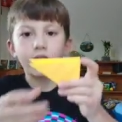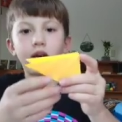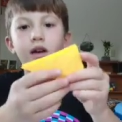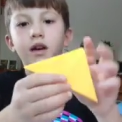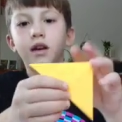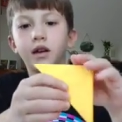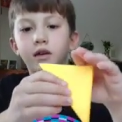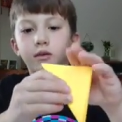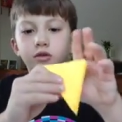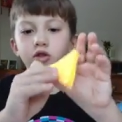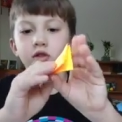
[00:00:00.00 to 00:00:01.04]

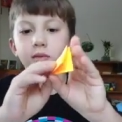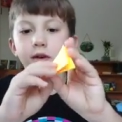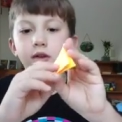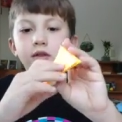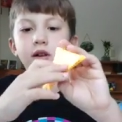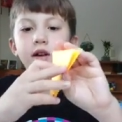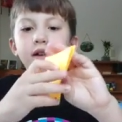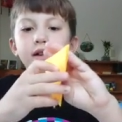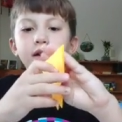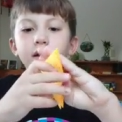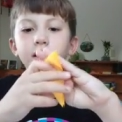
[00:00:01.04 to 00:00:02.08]
and we're just about
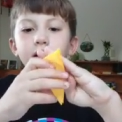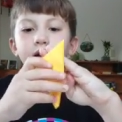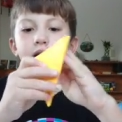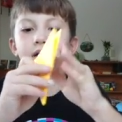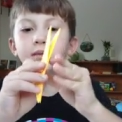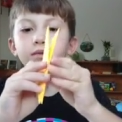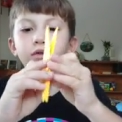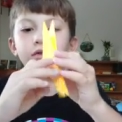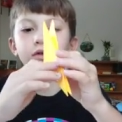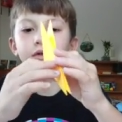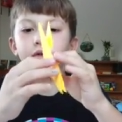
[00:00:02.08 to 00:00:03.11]
done.
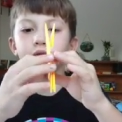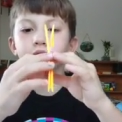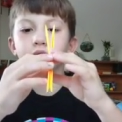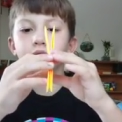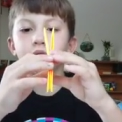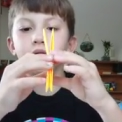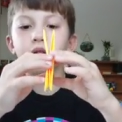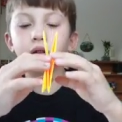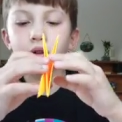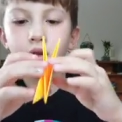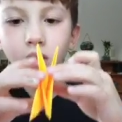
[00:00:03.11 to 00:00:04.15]
Just going to
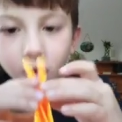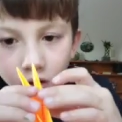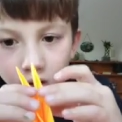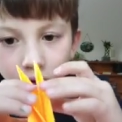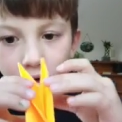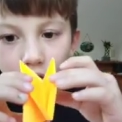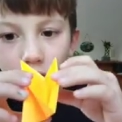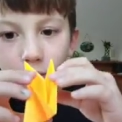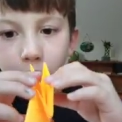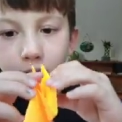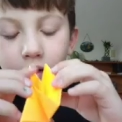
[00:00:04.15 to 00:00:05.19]

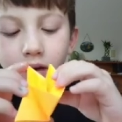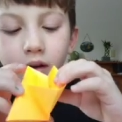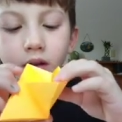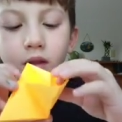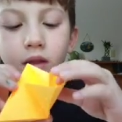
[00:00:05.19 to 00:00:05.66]
open